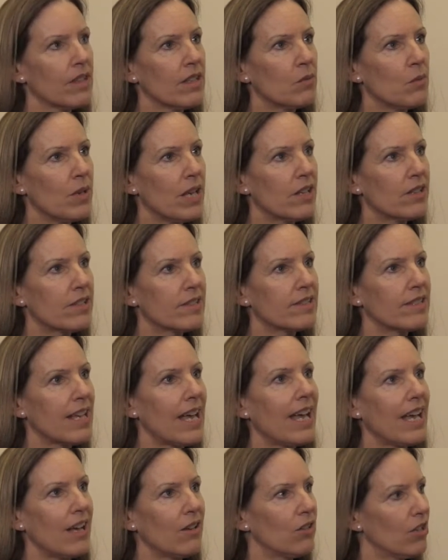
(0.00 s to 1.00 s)
we could
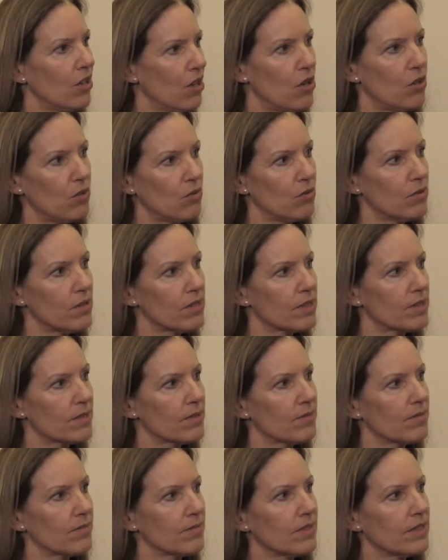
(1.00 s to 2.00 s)
set our goals,
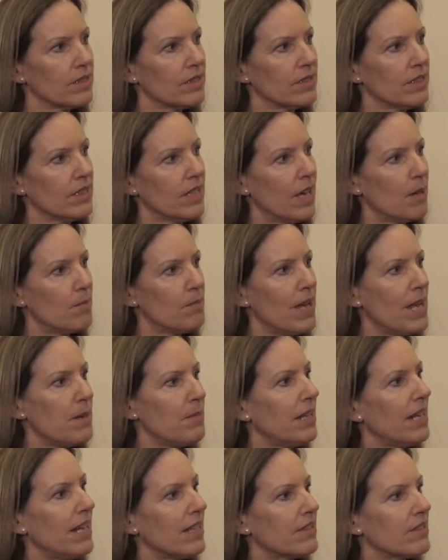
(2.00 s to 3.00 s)
and
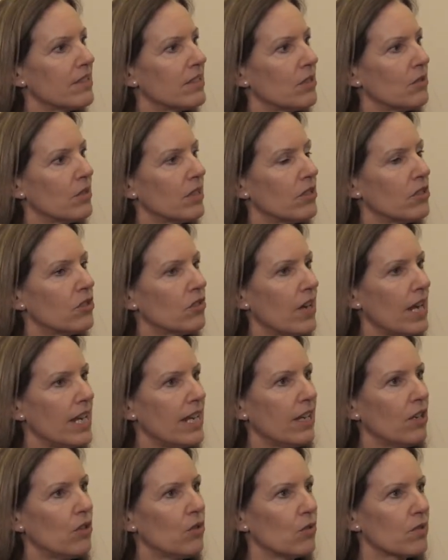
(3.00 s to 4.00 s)
maybe let's do a
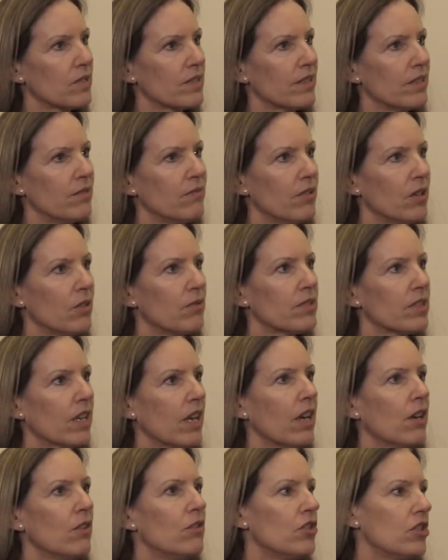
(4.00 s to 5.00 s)
training course that involves
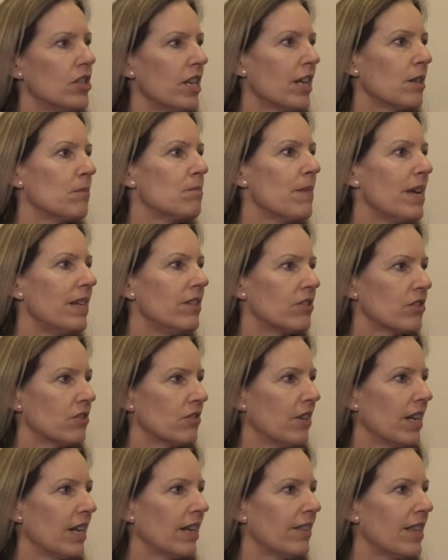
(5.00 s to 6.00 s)
coaching and
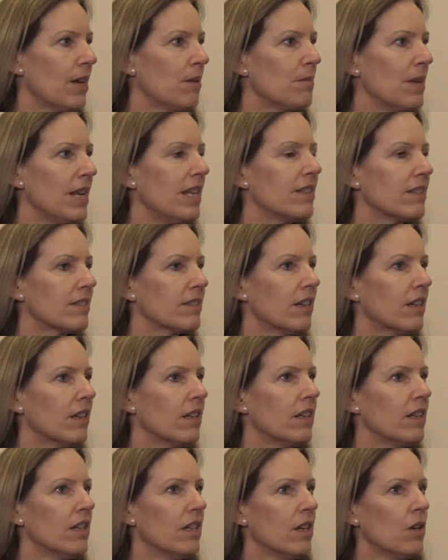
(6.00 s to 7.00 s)
mentoring. And that means that
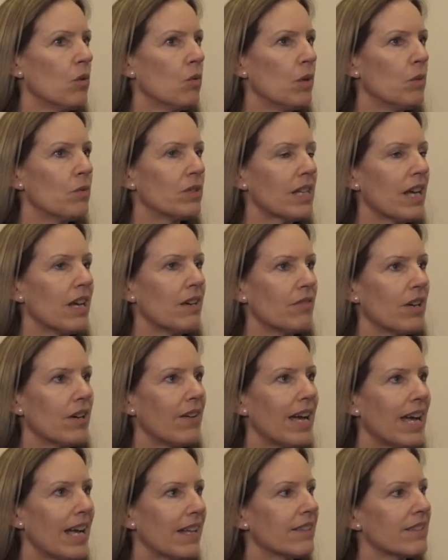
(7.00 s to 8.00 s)
we would have
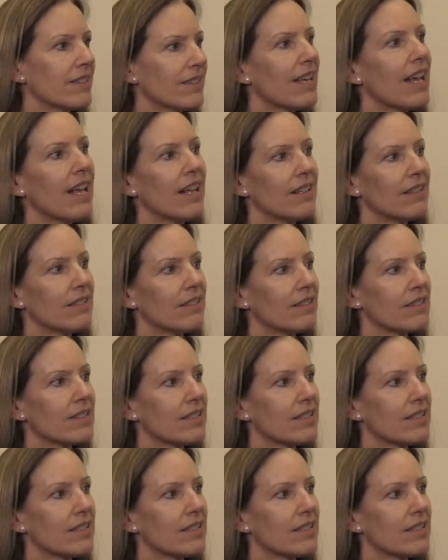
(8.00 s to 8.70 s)
our hands held.